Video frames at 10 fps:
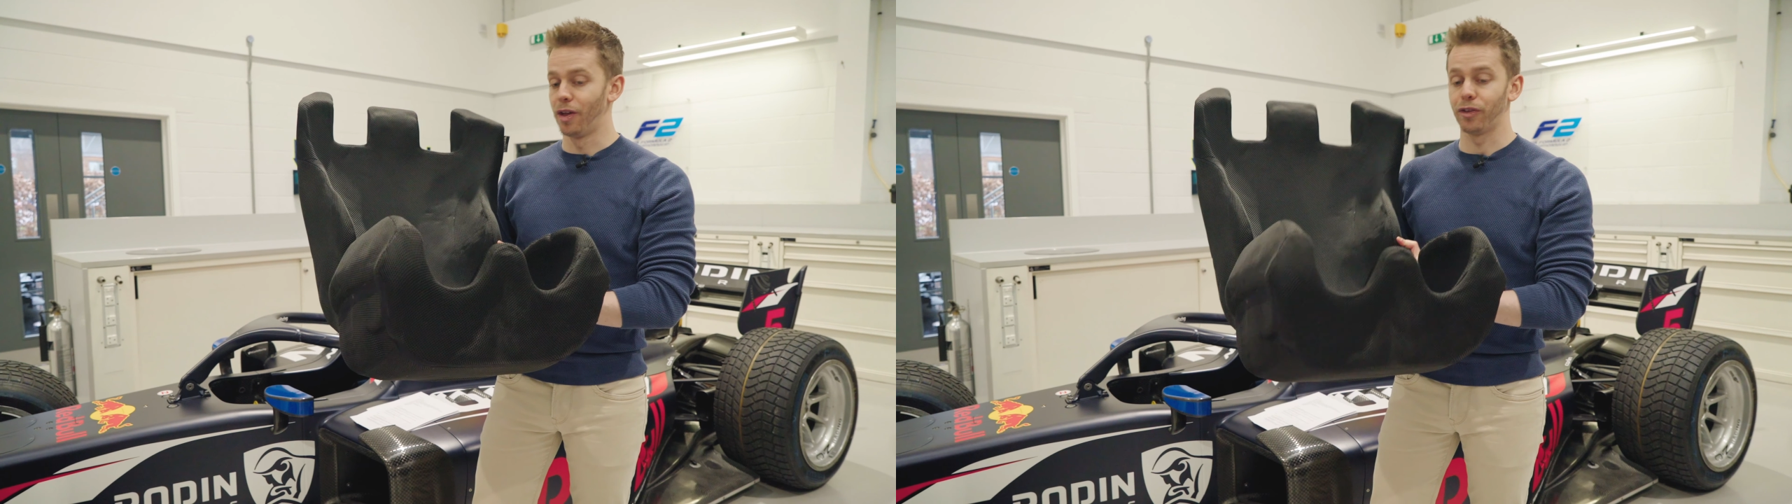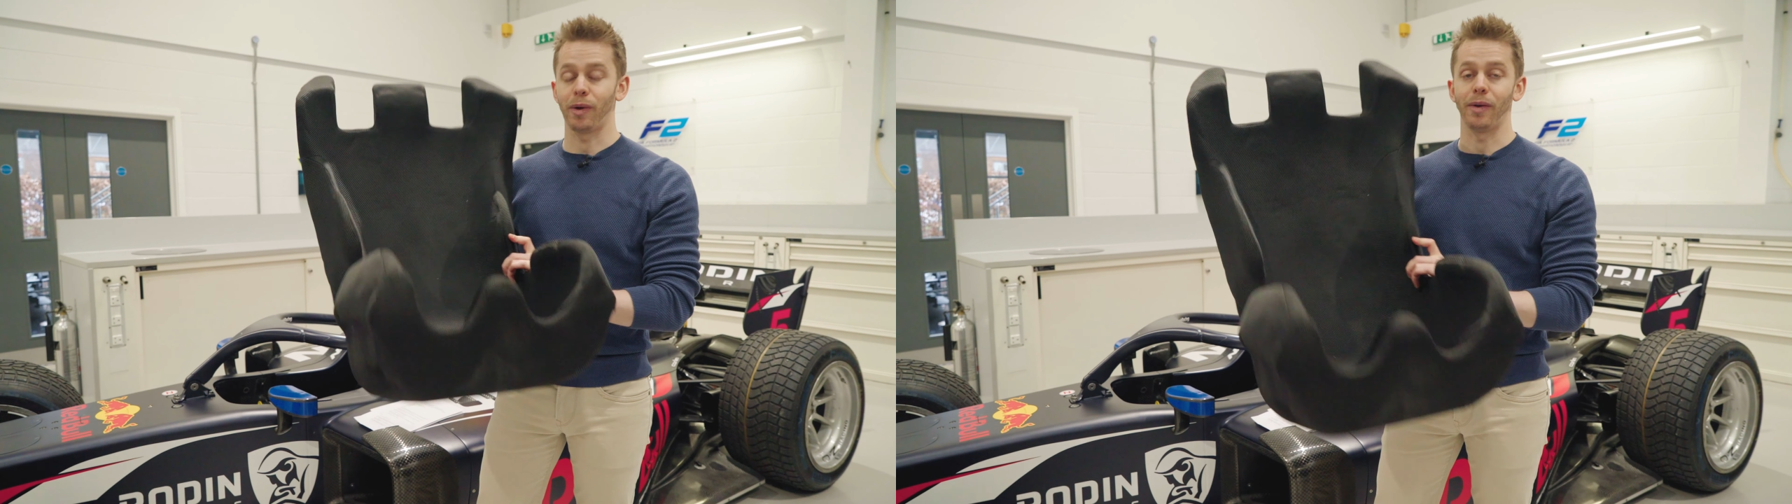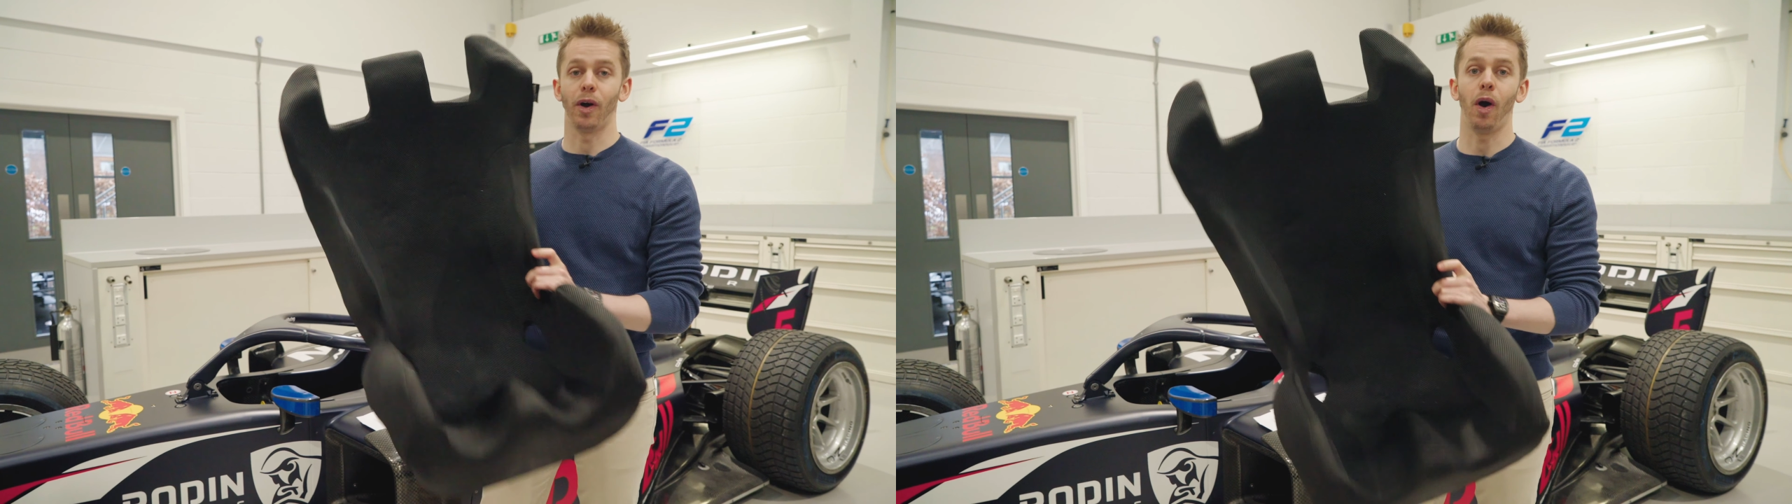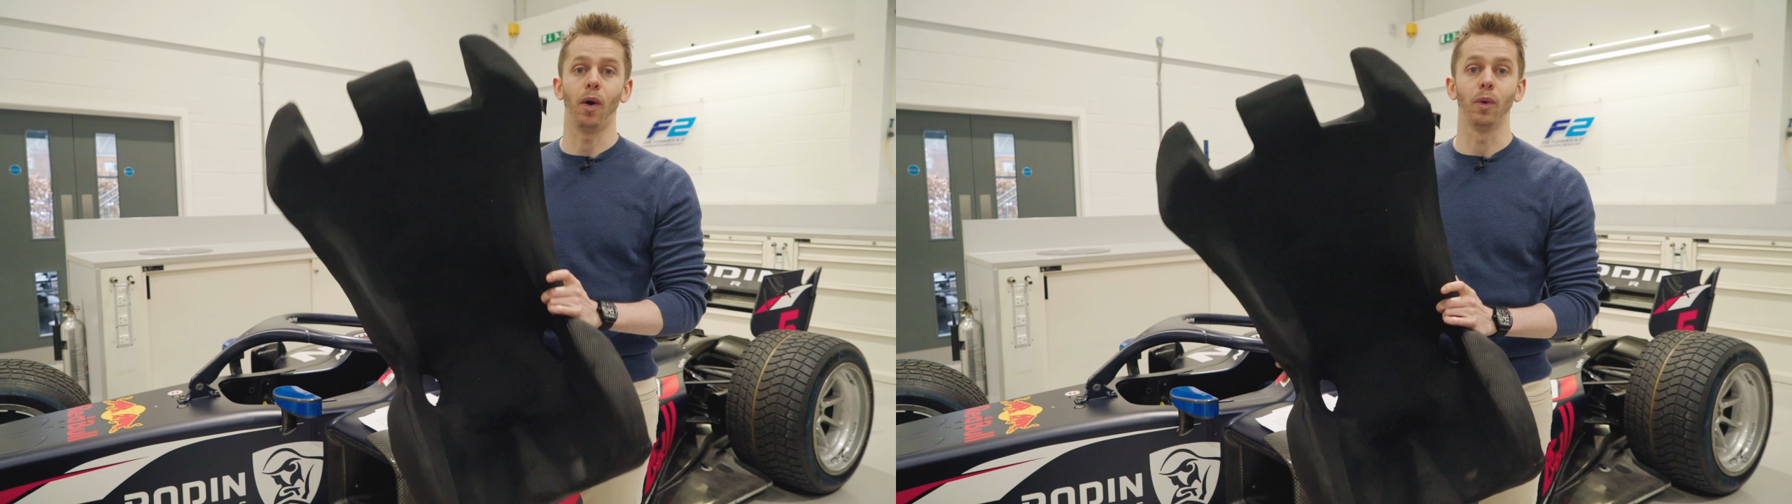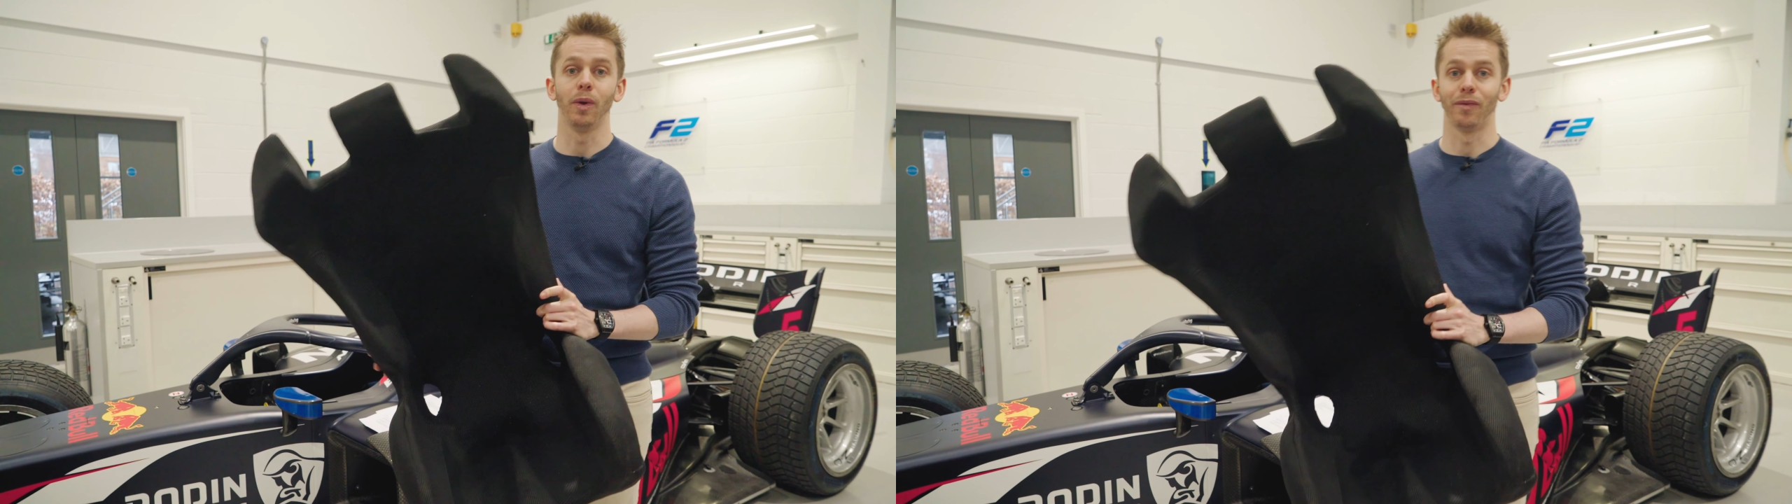throughout the
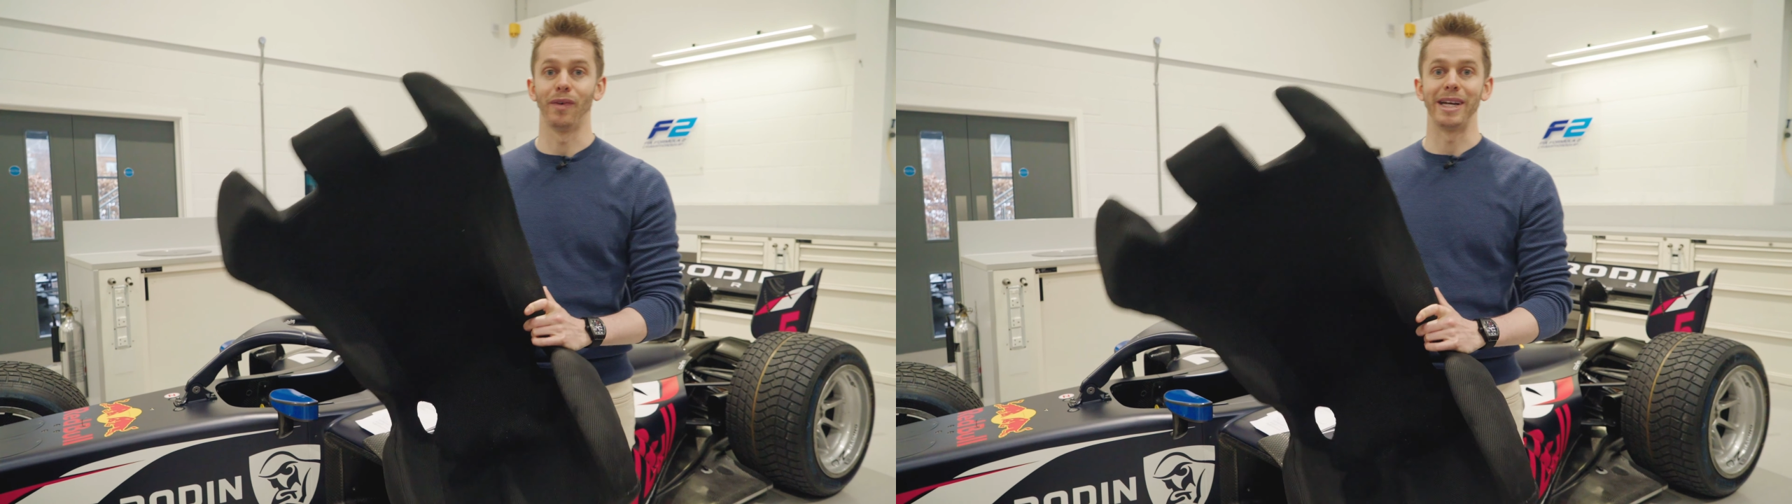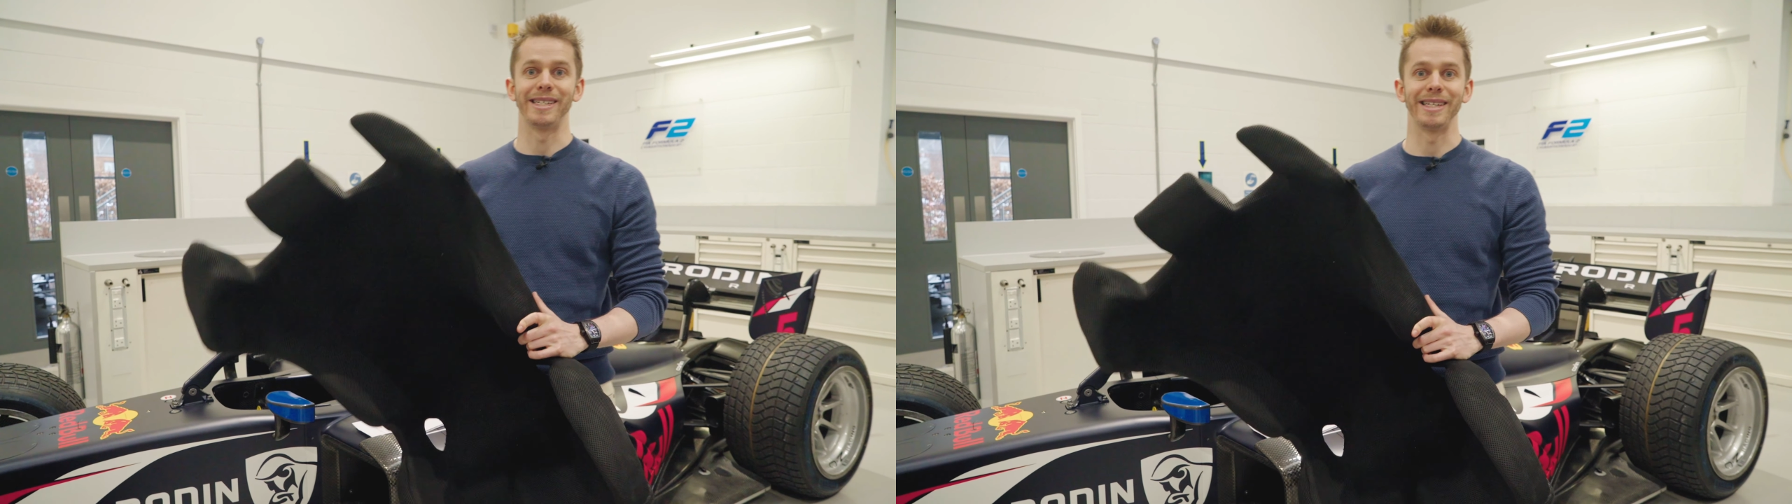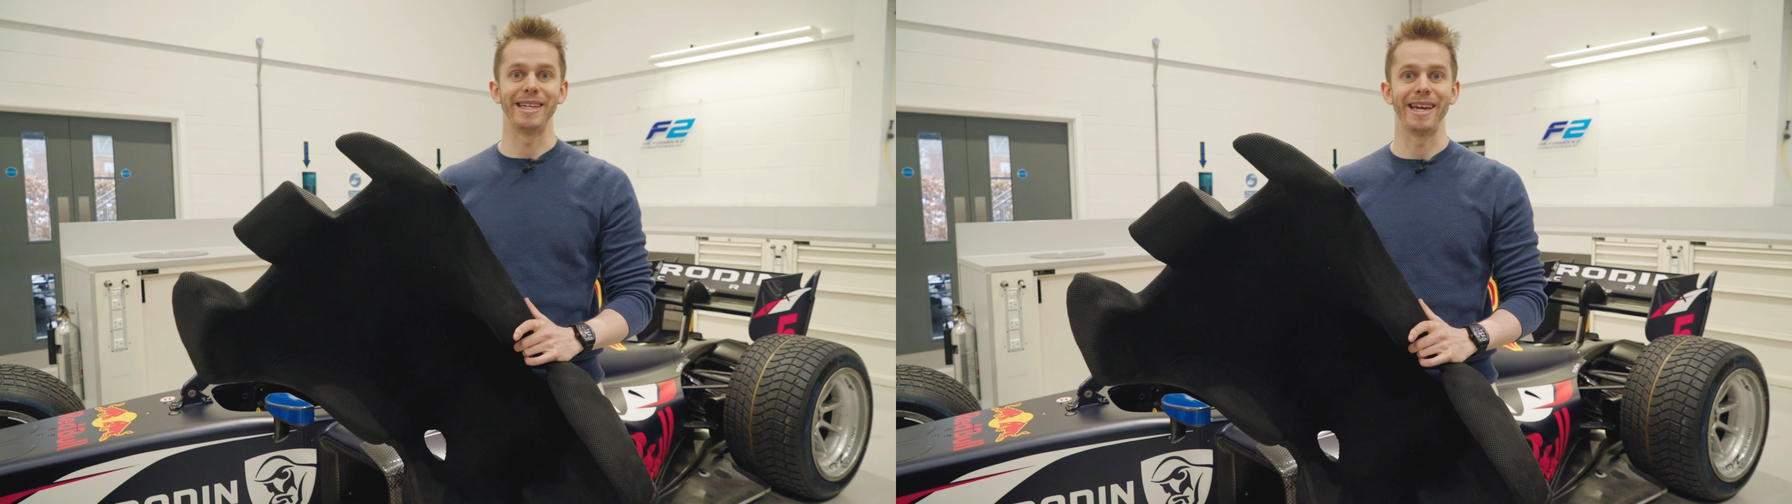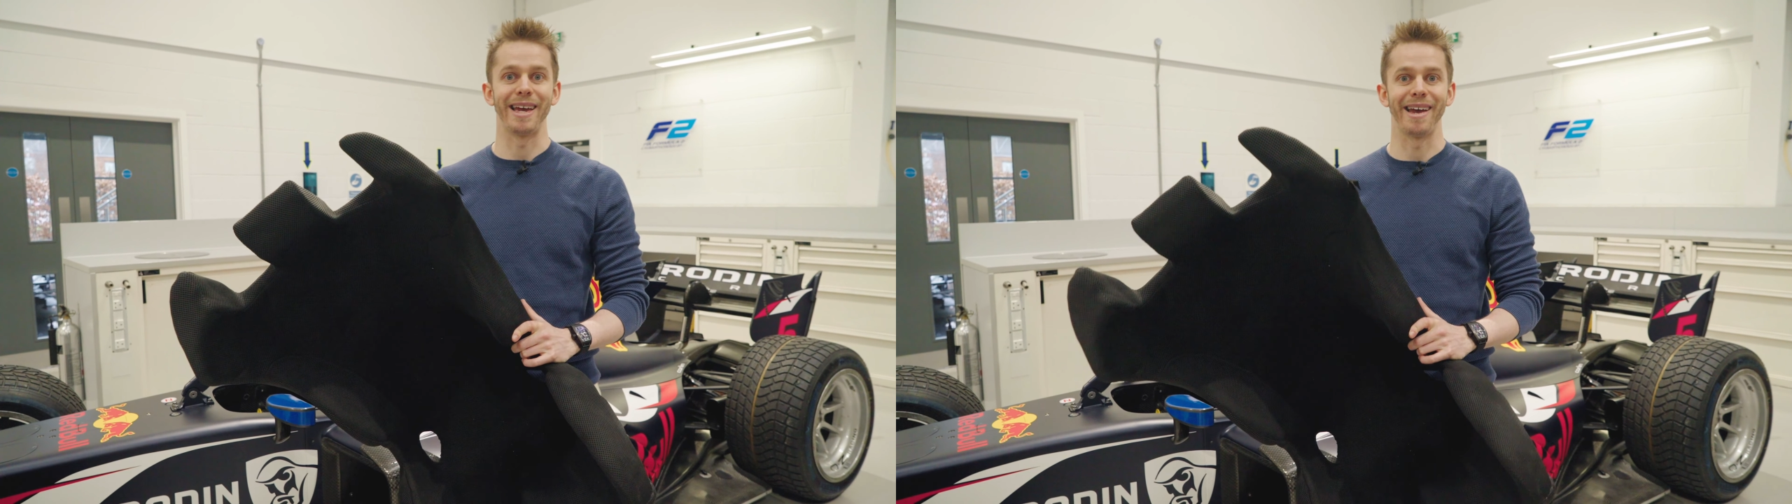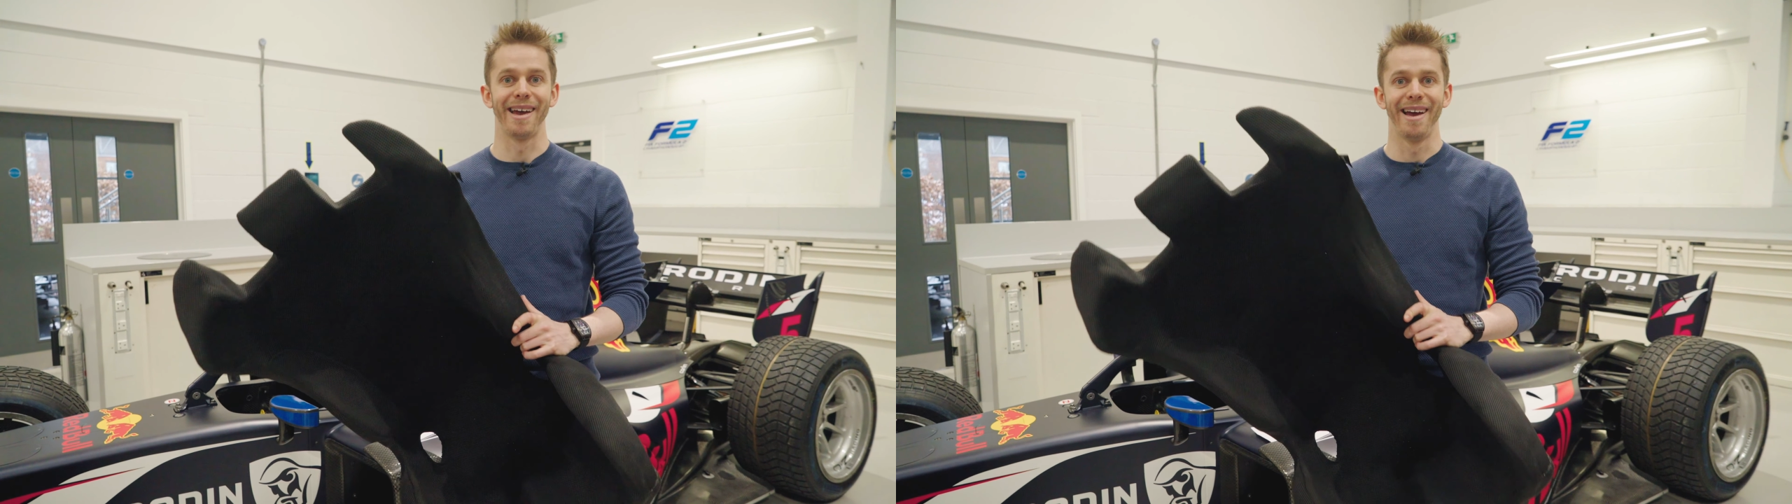whole racing
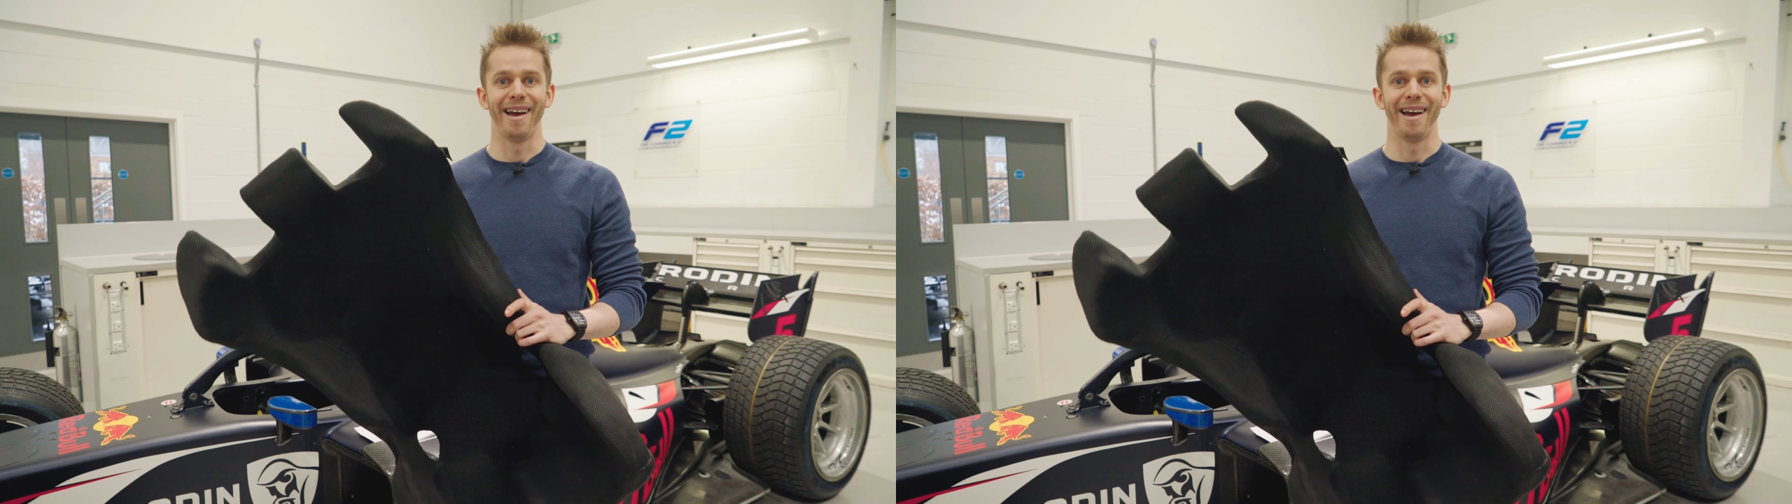year